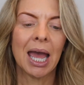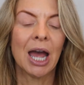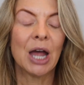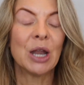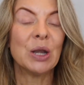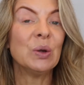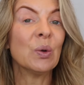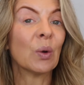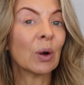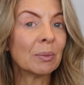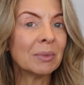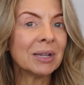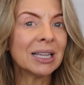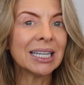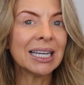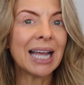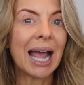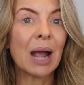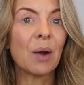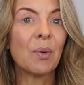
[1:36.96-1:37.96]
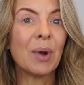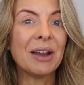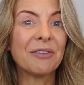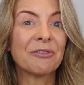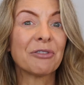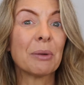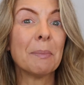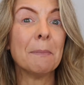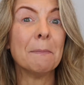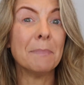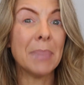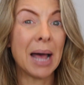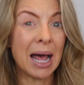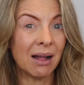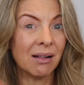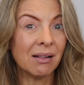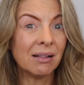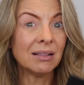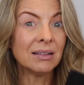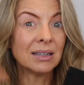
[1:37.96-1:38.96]
normally I wait for
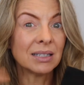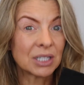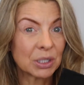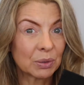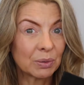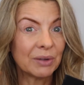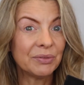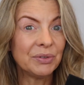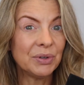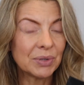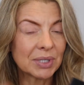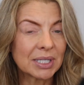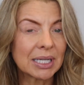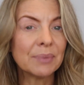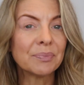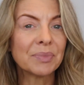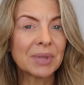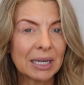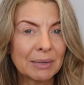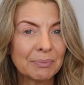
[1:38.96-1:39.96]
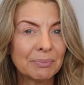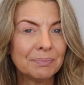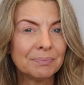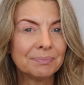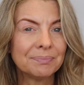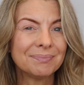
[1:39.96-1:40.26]
Mel to review something,